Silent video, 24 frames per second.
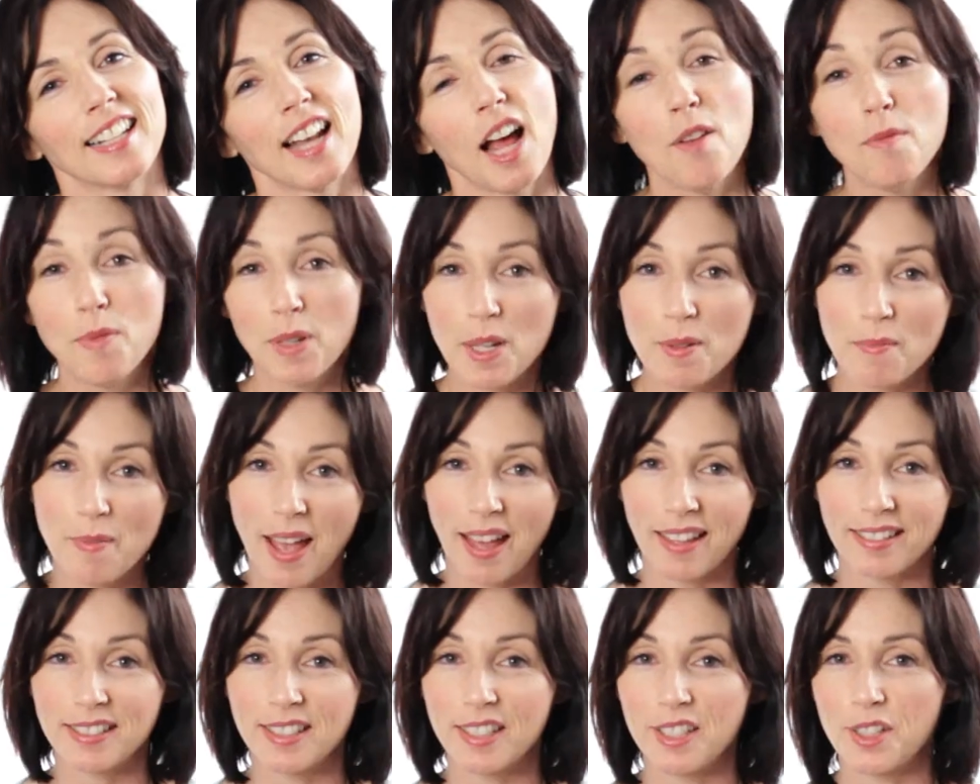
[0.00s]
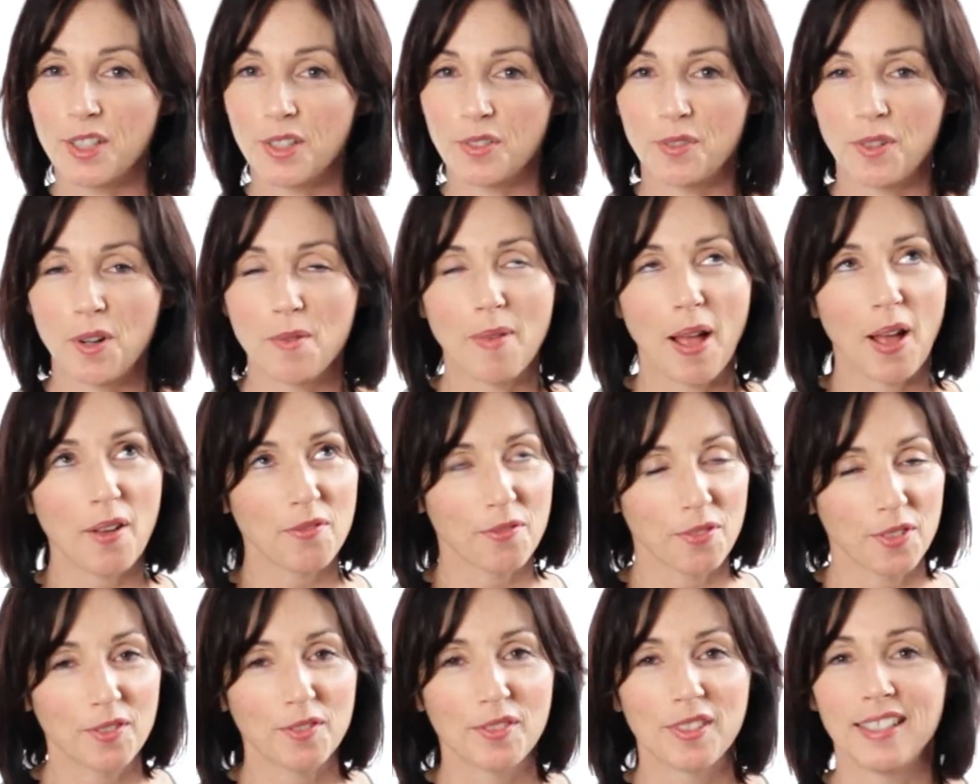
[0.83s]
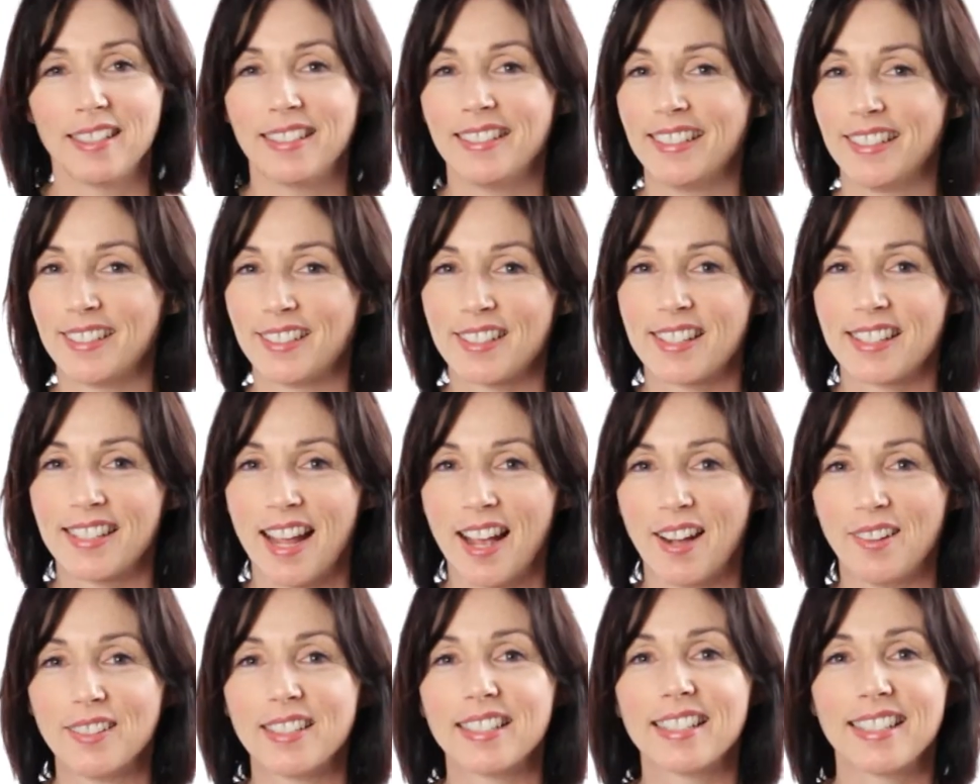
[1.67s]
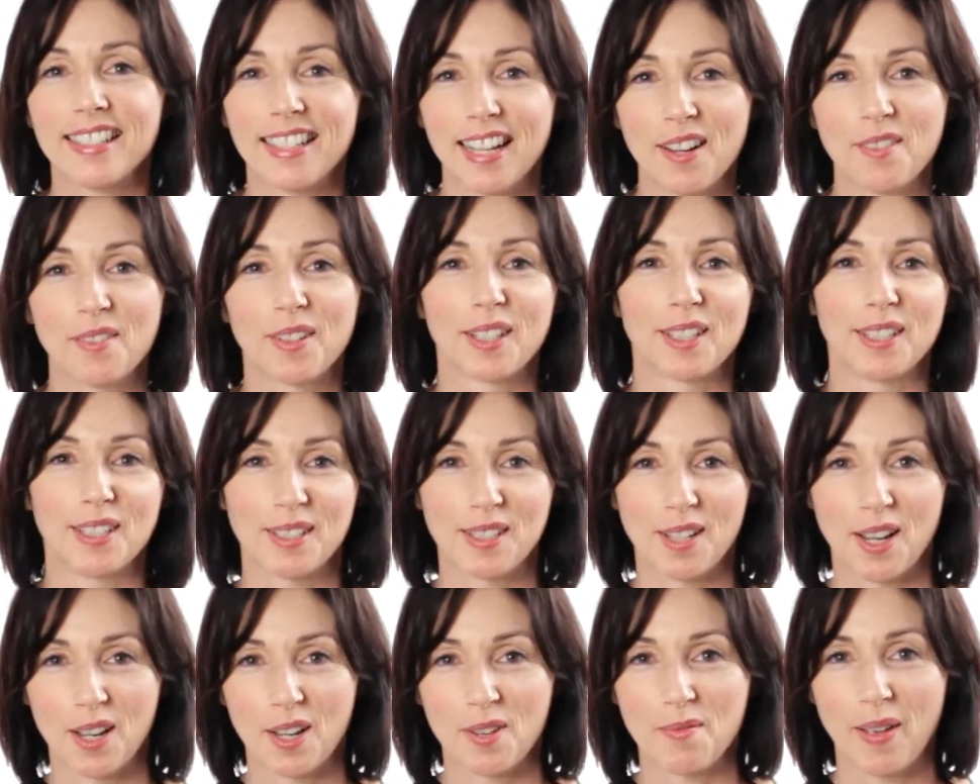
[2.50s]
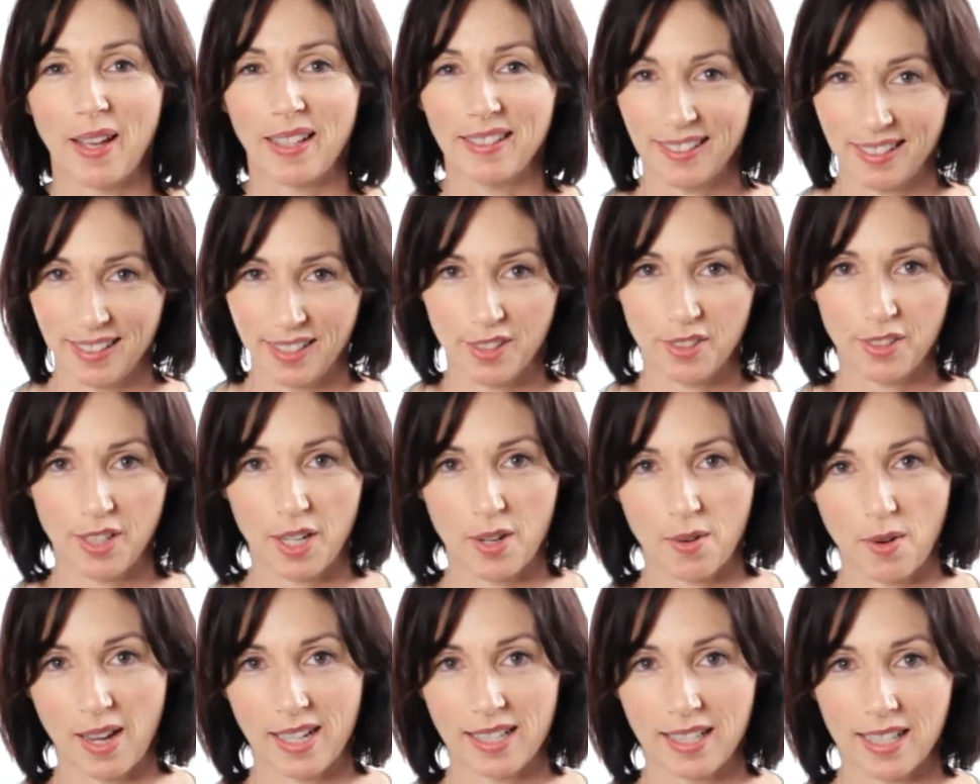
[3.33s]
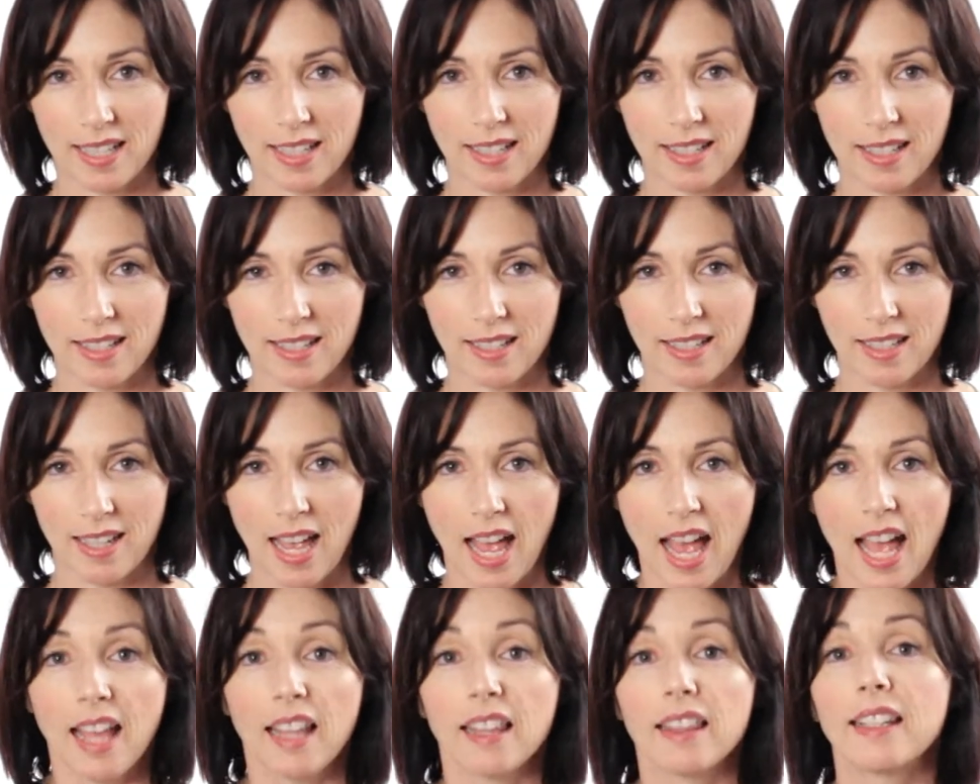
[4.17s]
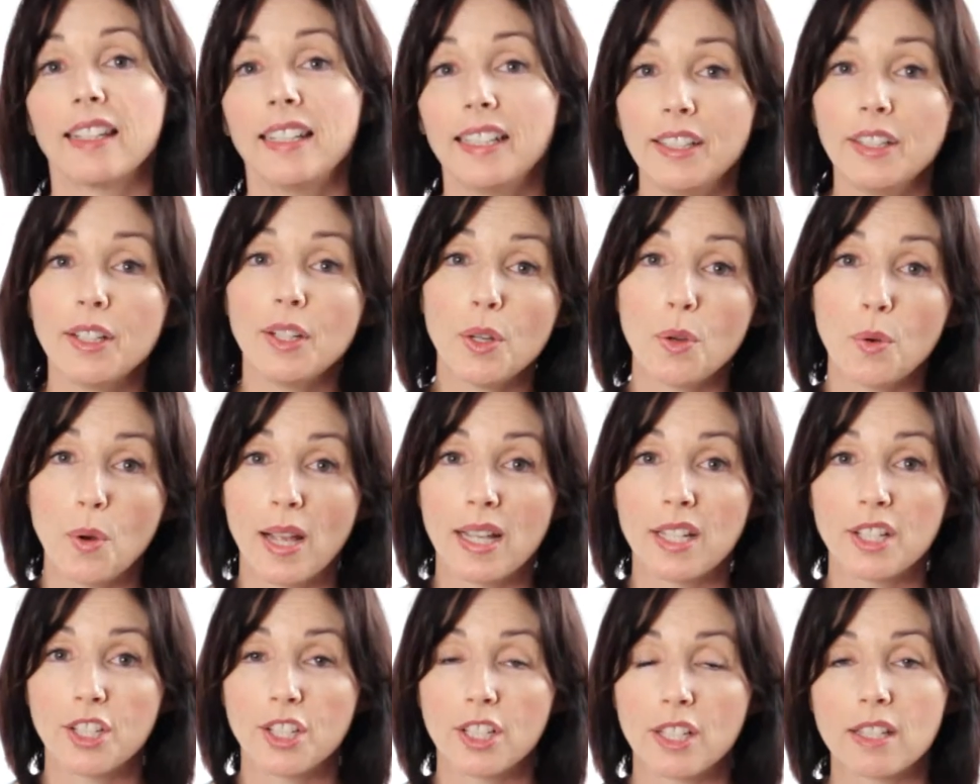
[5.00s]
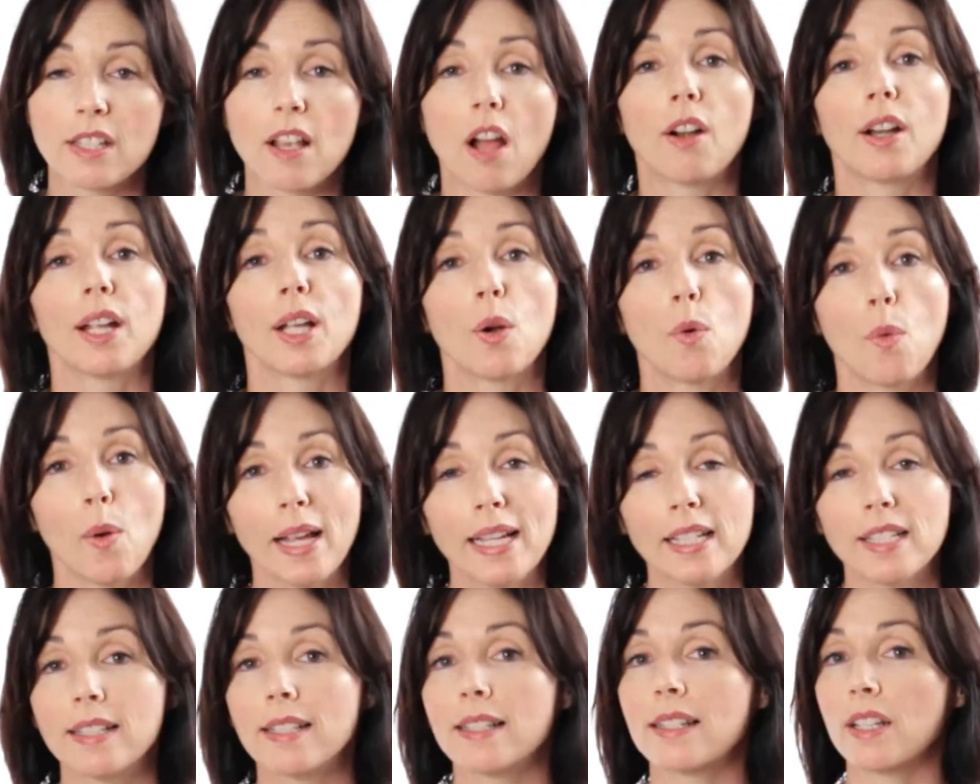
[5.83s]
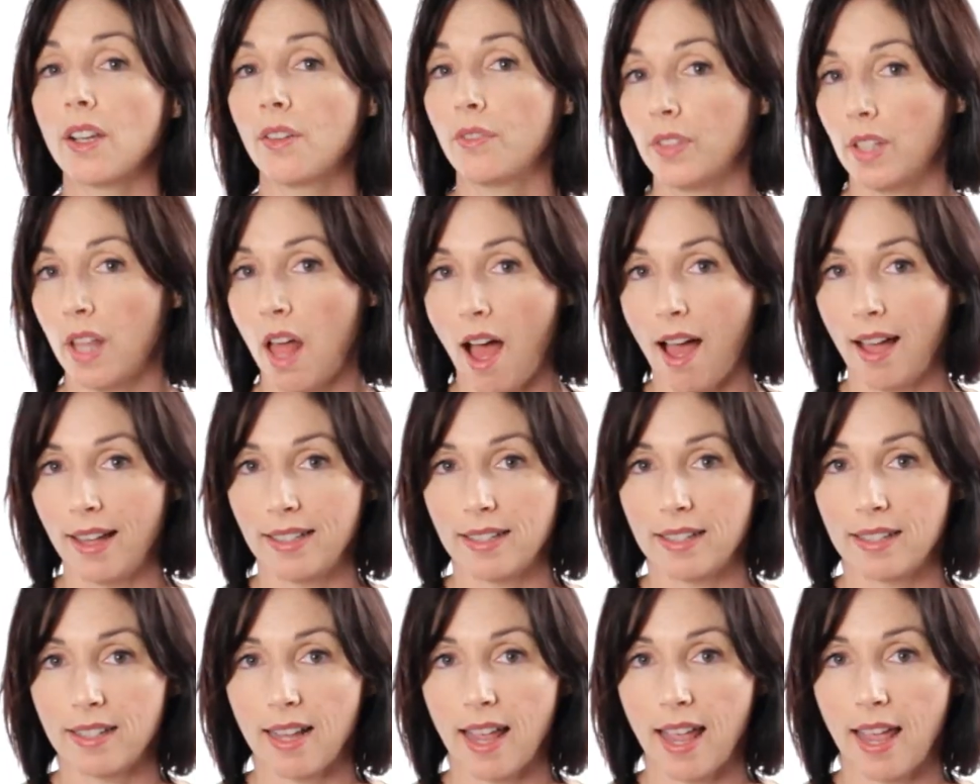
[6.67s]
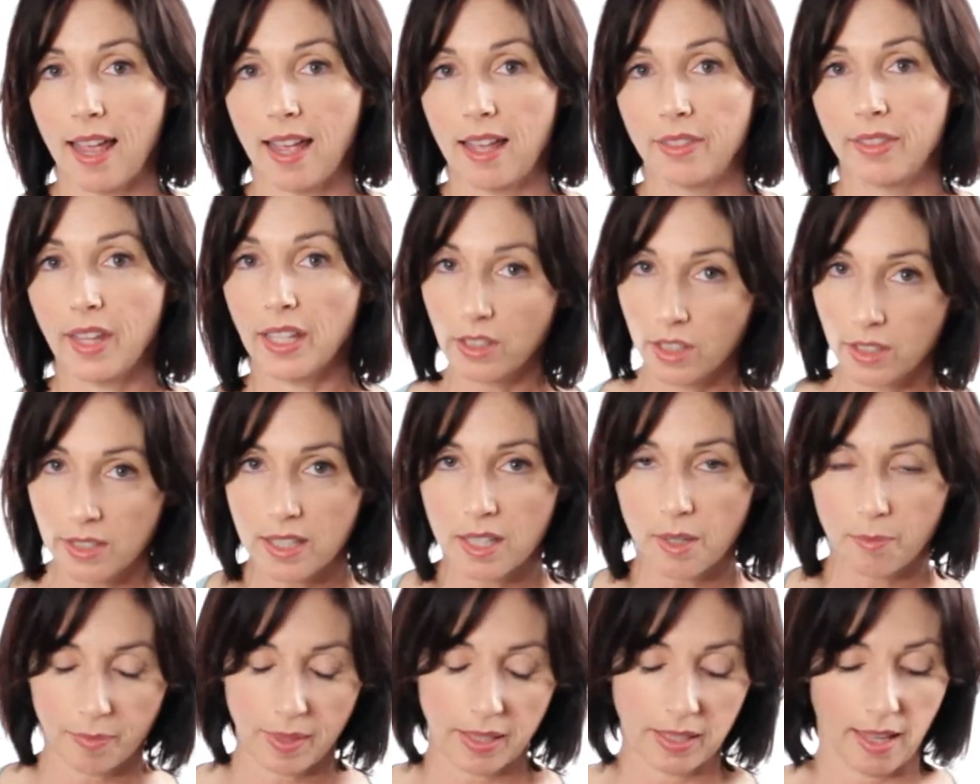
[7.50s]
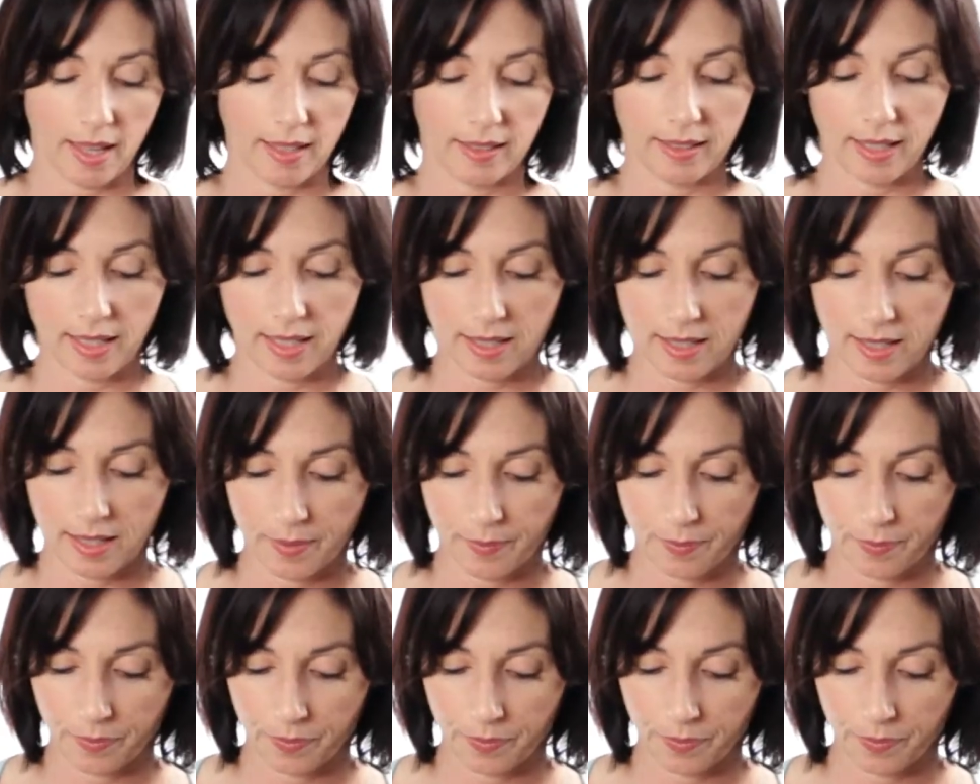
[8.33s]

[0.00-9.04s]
I've been a math teacher for about 15 years now, and today we're going to talk about linear equations. Linear equations are equations of lines, and they look something like this.